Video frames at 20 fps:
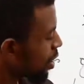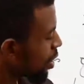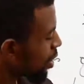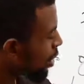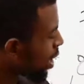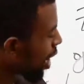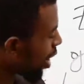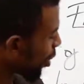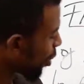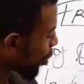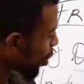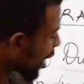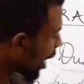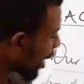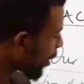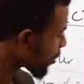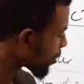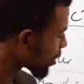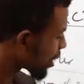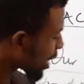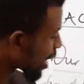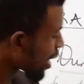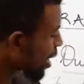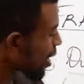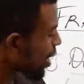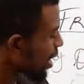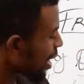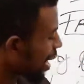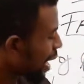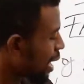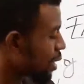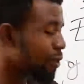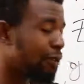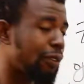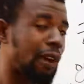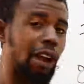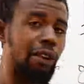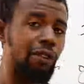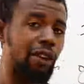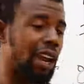Now we have 3 and
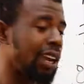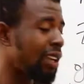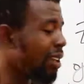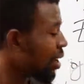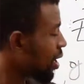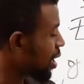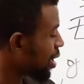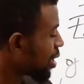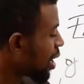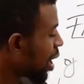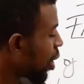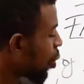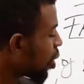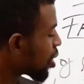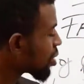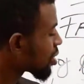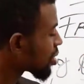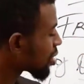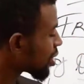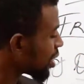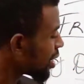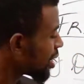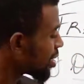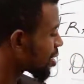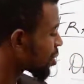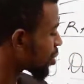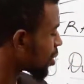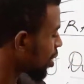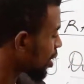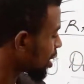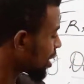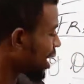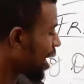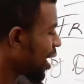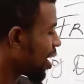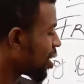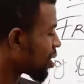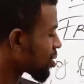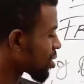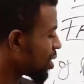5, right? Now what is their
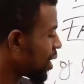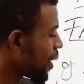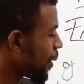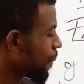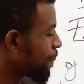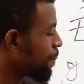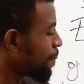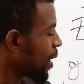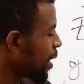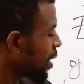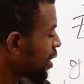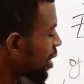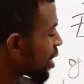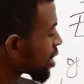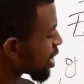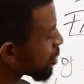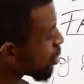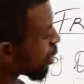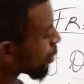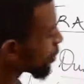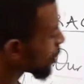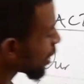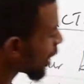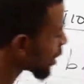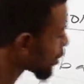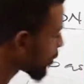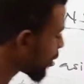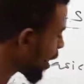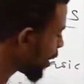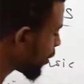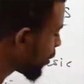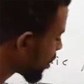LCM? The LCM of 3 and 5